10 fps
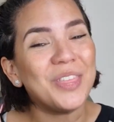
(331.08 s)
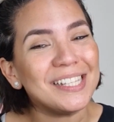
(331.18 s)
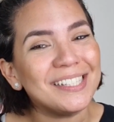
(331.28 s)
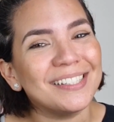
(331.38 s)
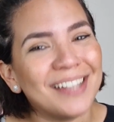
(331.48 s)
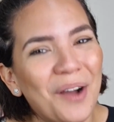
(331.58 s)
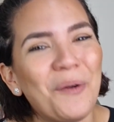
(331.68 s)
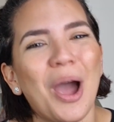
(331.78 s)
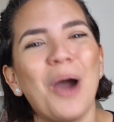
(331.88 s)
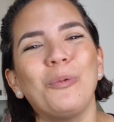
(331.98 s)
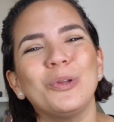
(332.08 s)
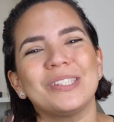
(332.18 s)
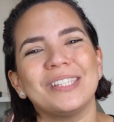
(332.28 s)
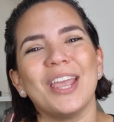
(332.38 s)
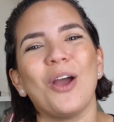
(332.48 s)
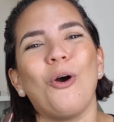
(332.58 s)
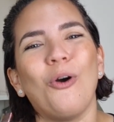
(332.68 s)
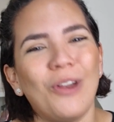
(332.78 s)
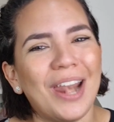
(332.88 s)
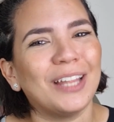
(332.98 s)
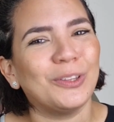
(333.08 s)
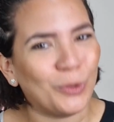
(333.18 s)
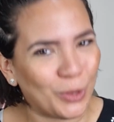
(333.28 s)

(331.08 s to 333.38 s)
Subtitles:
This is how I would say hola to